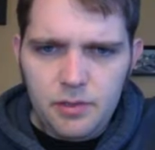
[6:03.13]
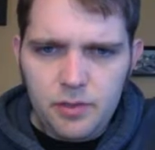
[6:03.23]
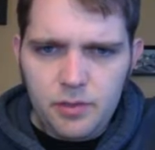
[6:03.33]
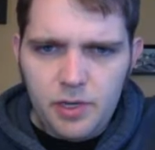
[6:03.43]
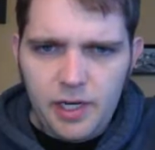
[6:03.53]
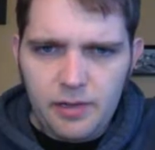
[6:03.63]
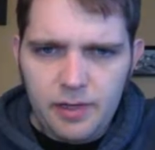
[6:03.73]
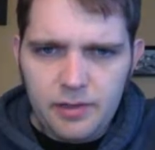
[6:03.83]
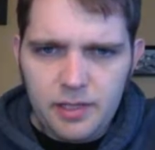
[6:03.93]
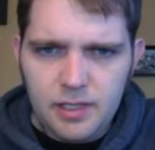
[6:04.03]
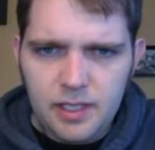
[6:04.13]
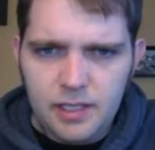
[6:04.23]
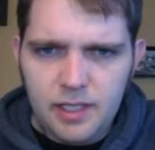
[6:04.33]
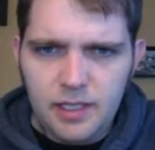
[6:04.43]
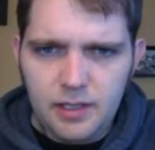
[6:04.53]
who is walking around
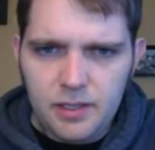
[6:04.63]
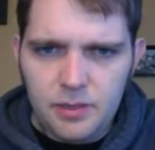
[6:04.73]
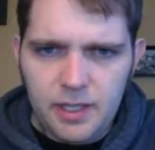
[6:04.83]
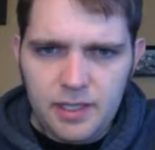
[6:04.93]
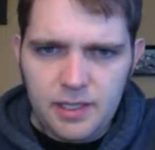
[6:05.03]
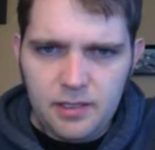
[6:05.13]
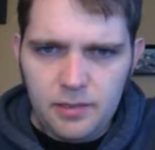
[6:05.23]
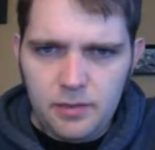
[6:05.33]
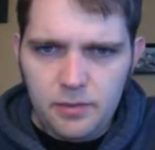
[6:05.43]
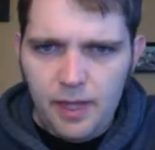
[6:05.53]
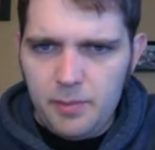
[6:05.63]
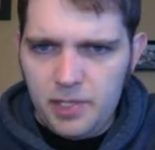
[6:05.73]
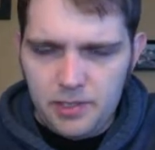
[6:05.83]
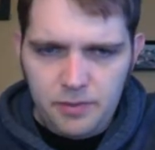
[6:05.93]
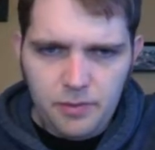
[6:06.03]
in teal. He just went into that
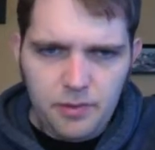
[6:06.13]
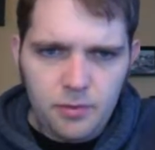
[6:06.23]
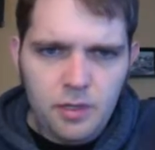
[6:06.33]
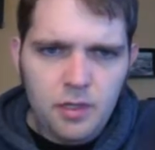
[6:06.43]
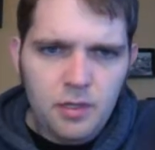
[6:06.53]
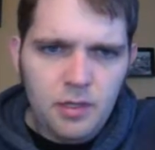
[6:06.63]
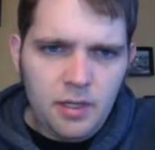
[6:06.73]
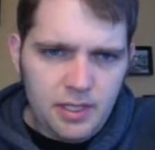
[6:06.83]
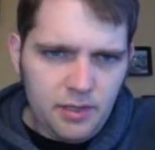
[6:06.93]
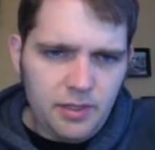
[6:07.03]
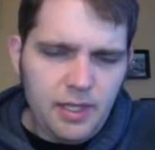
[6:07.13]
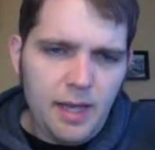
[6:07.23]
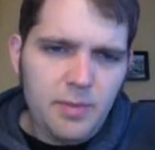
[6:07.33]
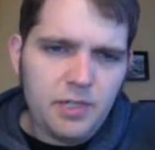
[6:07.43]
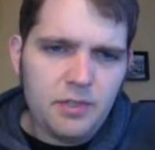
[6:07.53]
patient's room, and he's going into
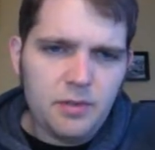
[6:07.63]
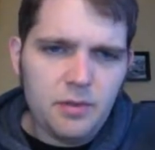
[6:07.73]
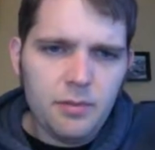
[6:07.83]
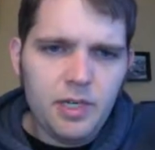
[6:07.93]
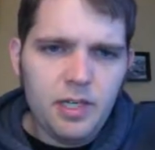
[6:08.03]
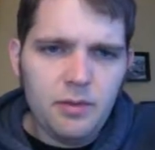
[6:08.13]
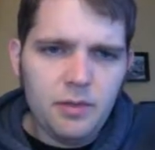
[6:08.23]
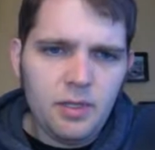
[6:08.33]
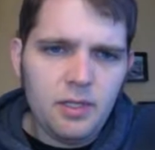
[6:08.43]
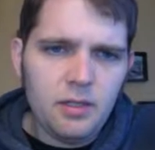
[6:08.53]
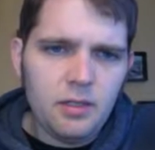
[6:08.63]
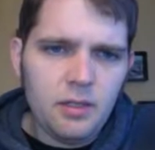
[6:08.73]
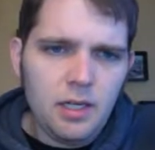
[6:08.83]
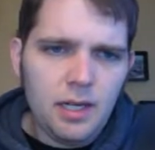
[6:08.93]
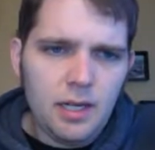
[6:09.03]
that patient's room, and he will,